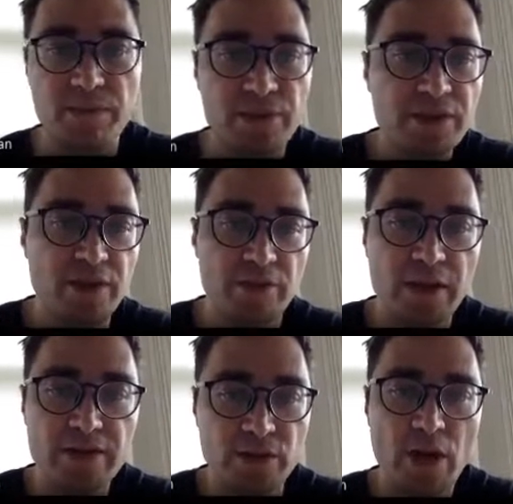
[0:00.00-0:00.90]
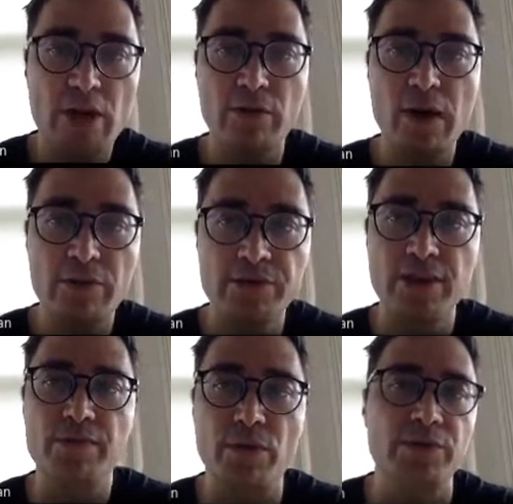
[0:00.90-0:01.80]
Brazil, right? So how is
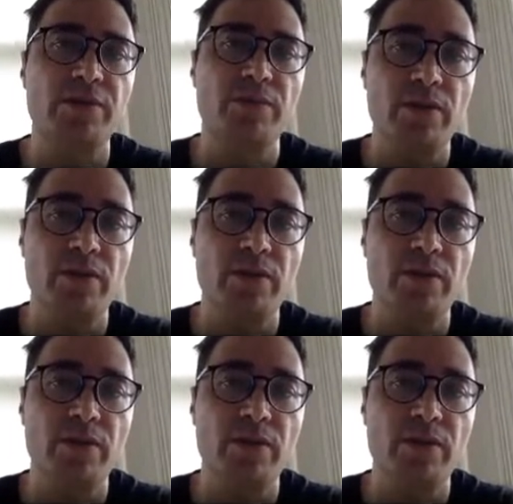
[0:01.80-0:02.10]
that possible?